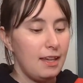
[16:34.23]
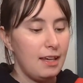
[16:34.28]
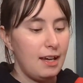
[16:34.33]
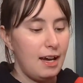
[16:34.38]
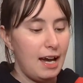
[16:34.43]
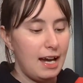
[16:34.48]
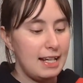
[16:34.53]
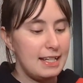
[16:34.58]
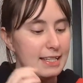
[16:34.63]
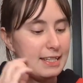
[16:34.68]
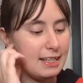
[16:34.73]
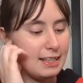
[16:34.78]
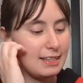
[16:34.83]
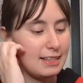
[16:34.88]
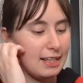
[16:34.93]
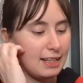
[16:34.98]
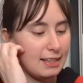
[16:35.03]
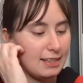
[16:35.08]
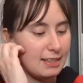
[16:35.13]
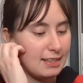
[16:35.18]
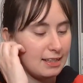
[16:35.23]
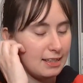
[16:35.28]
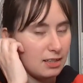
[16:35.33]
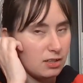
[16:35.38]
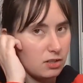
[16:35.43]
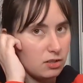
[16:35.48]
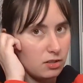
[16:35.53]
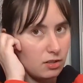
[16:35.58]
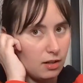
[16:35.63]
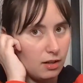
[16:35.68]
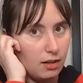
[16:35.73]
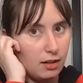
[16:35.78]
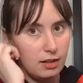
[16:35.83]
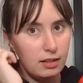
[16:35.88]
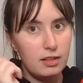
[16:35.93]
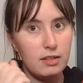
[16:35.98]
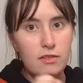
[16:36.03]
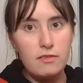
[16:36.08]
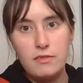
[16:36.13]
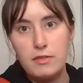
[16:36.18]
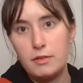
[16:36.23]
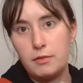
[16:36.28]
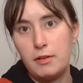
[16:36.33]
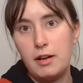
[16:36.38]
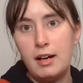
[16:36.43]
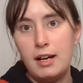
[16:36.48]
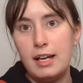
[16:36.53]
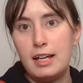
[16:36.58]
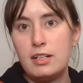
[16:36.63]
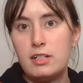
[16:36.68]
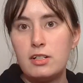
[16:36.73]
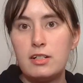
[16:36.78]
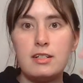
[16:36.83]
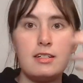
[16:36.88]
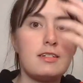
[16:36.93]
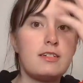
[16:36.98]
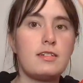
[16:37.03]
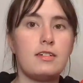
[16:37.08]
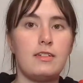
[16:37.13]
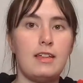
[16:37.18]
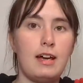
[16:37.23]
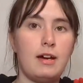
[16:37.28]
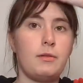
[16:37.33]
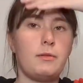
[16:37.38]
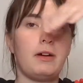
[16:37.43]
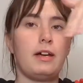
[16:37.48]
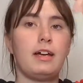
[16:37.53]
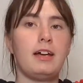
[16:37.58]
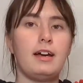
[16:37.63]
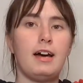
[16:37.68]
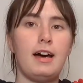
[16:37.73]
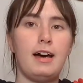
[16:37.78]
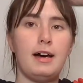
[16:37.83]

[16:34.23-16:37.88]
I zigzag stitched all of the raw edges so that way